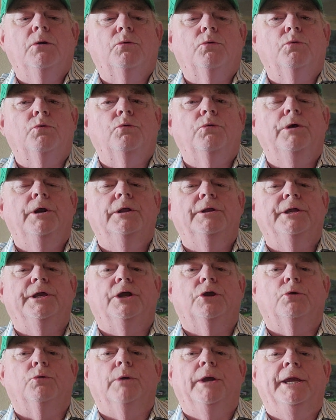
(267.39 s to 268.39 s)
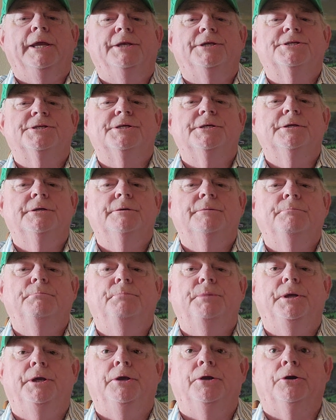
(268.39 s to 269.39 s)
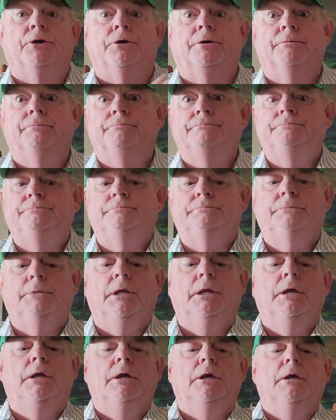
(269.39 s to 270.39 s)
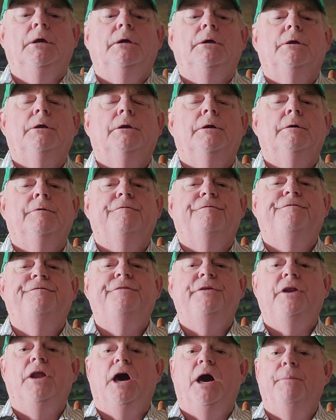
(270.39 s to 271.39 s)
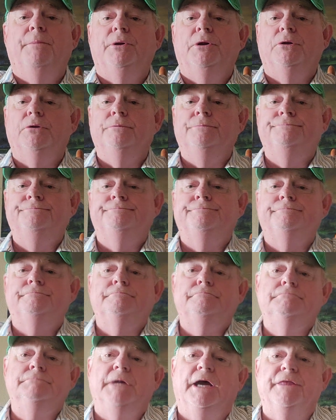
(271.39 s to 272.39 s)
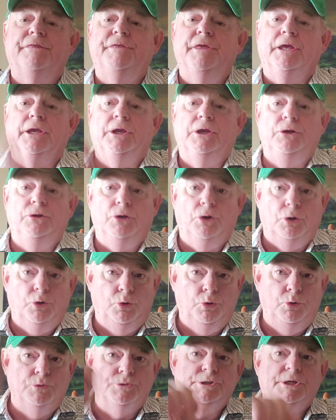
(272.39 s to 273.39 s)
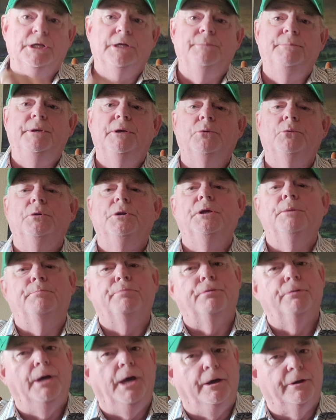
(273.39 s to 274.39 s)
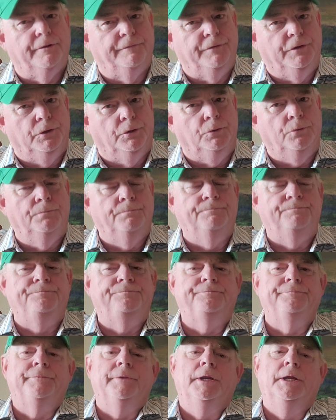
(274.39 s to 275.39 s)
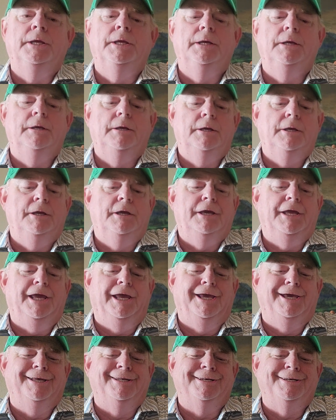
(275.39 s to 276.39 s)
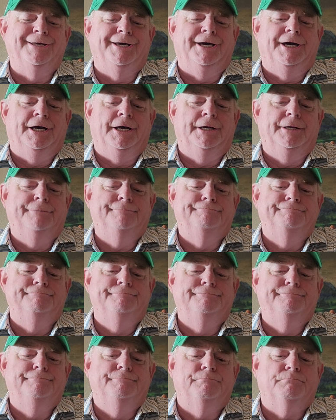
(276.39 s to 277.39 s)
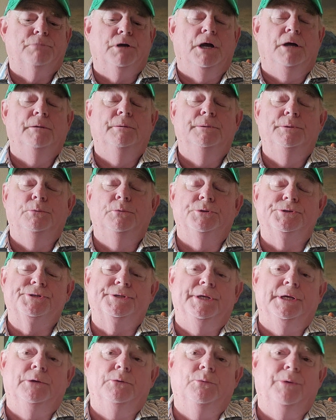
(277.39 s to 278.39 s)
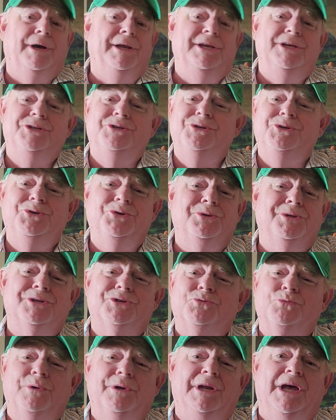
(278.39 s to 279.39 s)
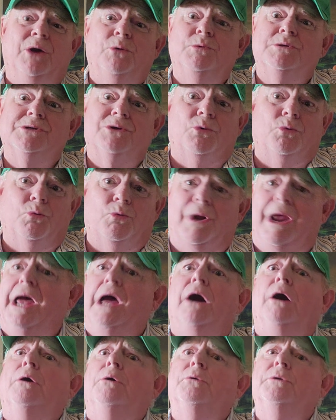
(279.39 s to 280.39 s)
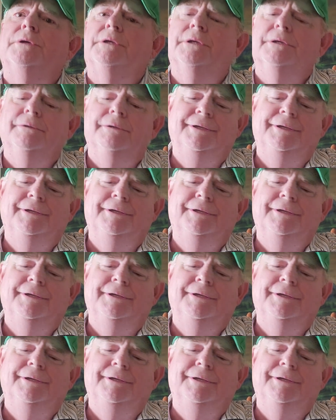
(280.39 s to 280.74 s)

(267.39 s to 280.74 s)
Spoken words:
really great beer. Phenomenal. I think You Know Who's going to be really proud of you. And probably will say, "Why didn't you do this when I was around?"